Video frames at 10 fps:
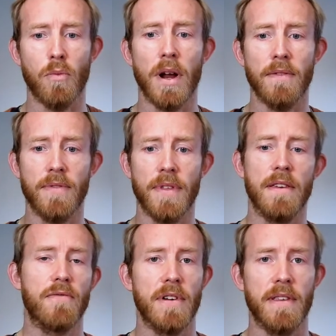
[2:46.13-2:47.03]
One of
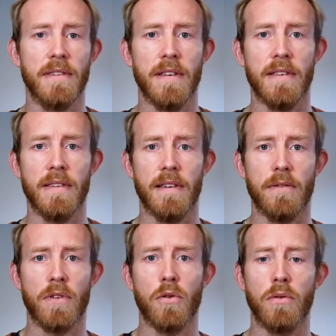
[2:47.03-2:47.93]
these, for instance, is
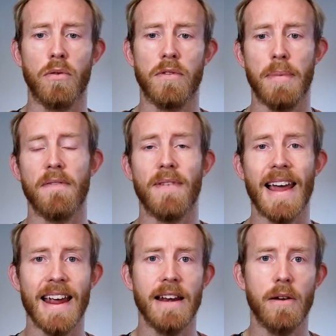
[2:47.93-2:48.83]
what's called a bill of
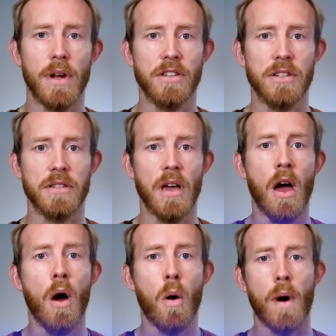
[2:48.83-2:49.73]
lading, which is
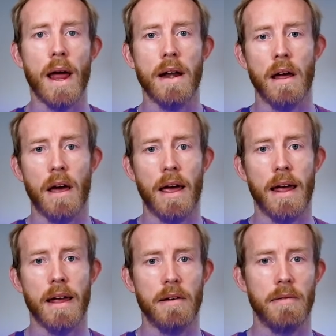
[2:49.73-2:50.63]
when
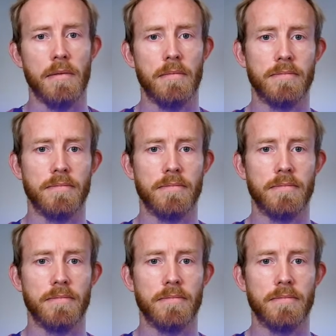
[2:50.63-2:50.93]
a